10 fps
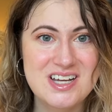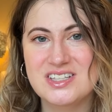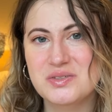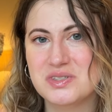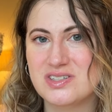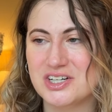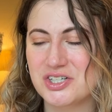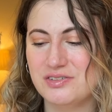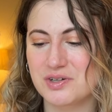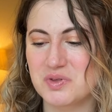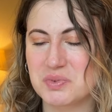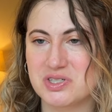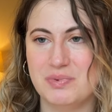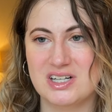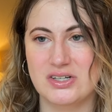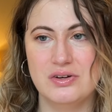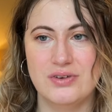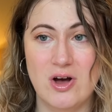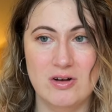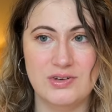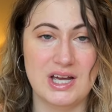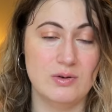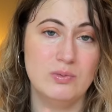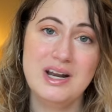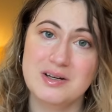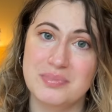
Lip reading: This one's actually from the perspective of a wedding